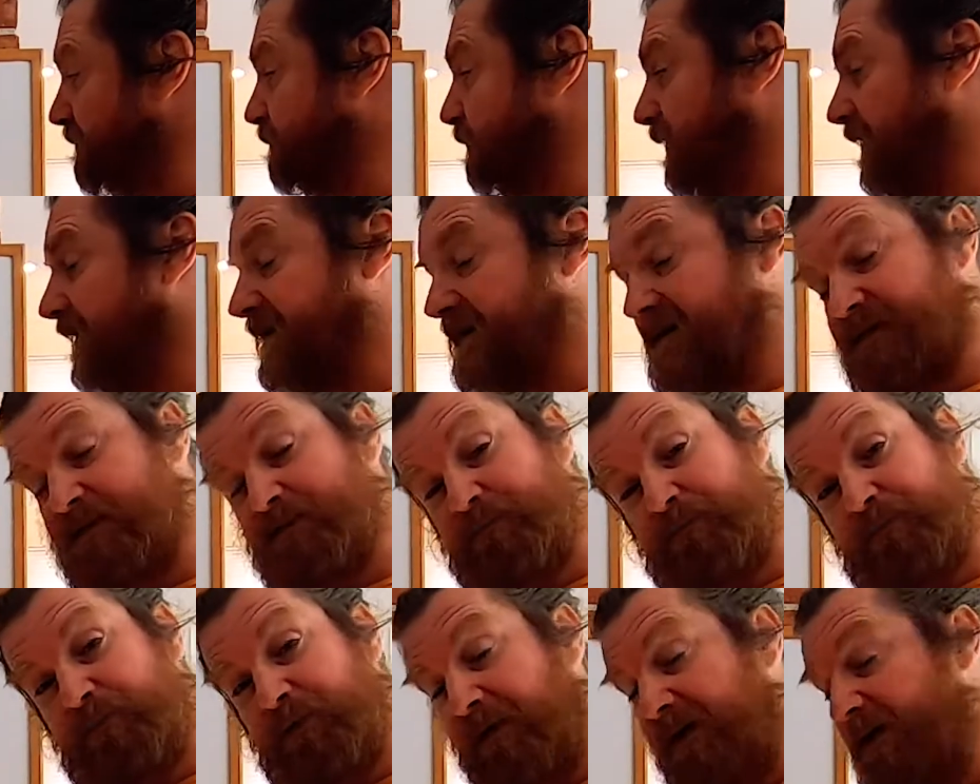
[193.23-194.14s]
Plenty
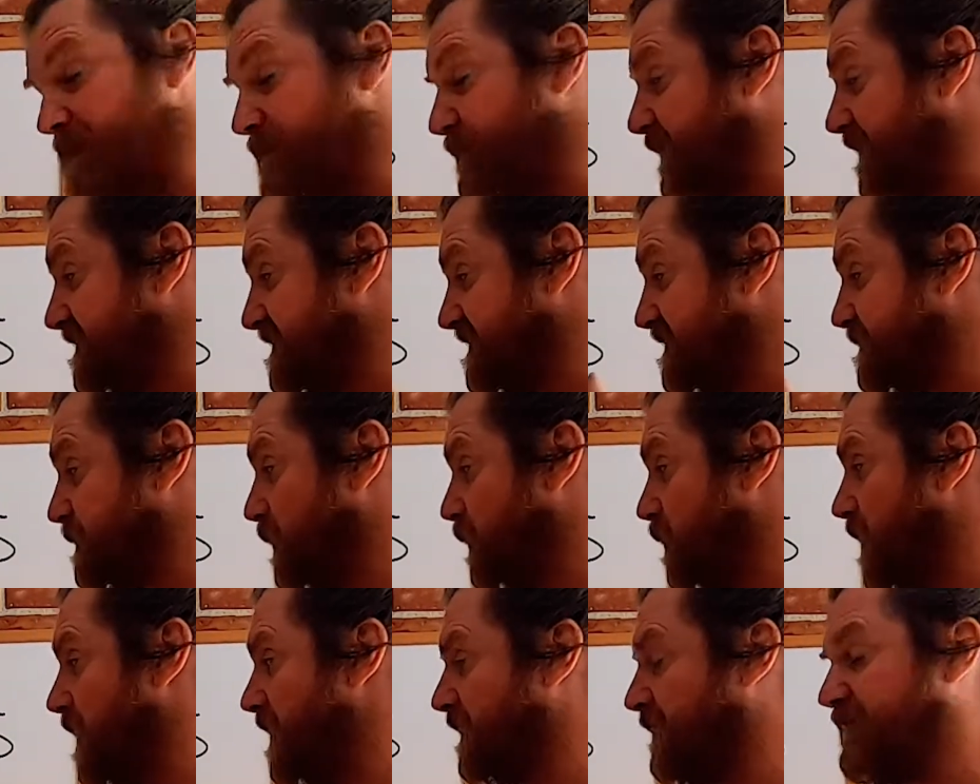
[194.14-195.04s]
of places where
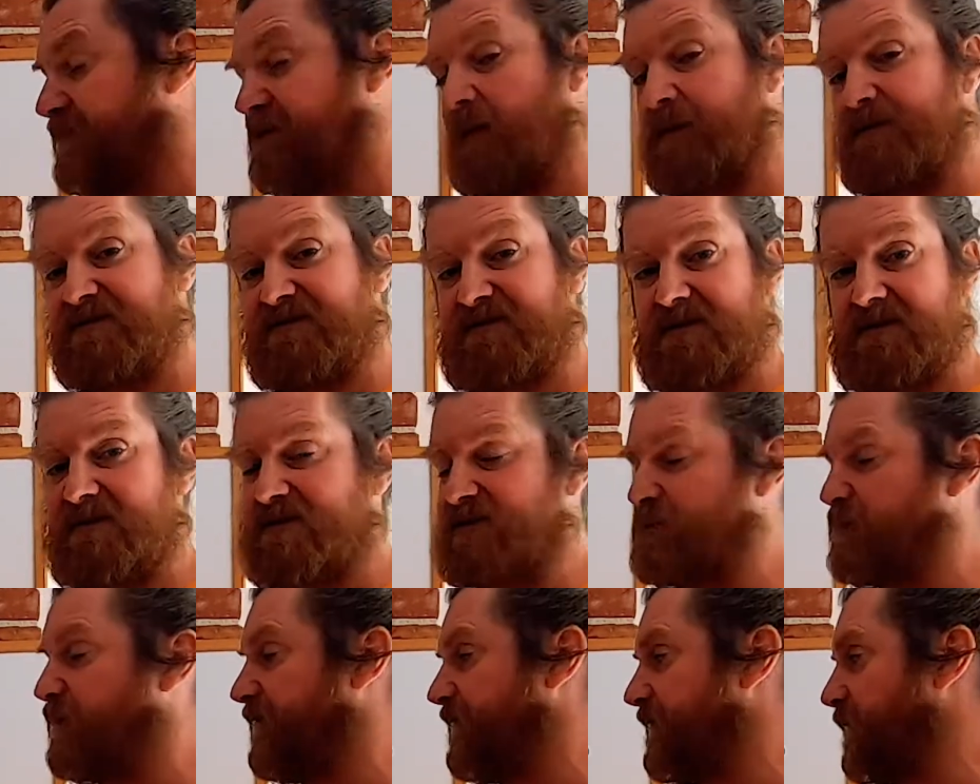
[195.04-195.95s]
water flows
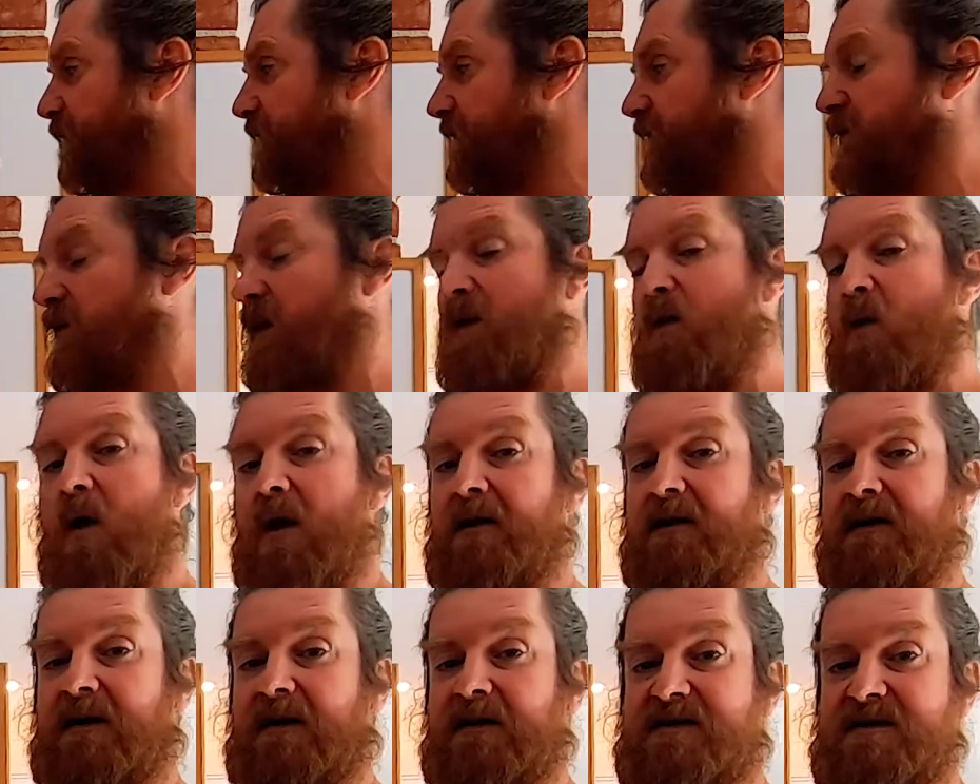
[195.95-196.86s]
into it, and the only way
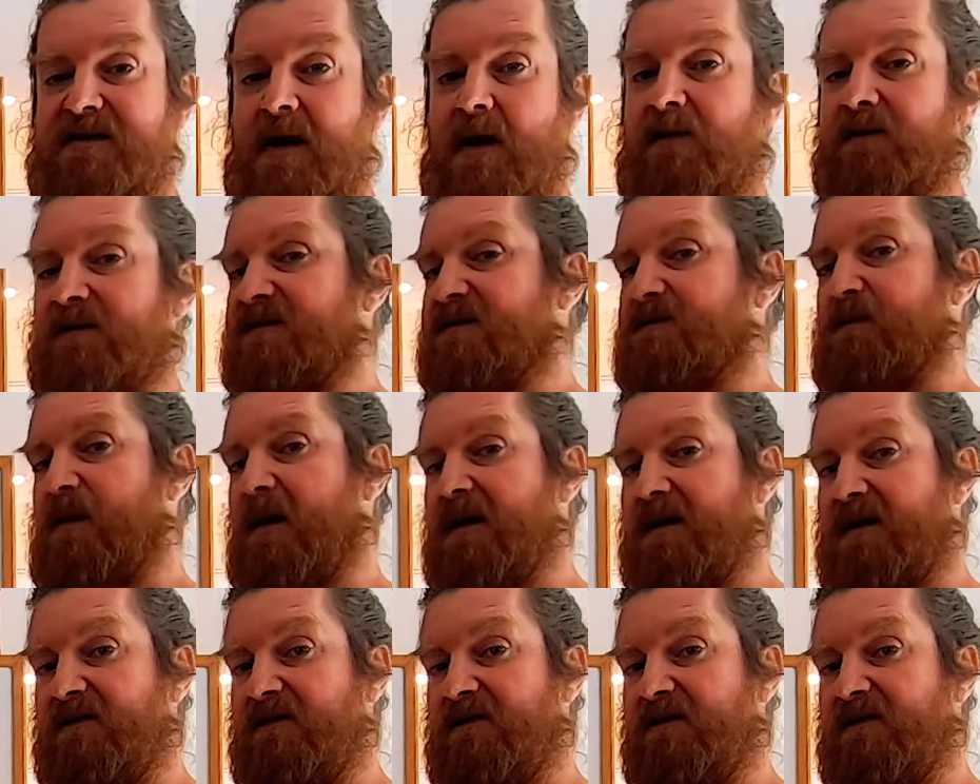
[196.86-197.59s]
water gets out is by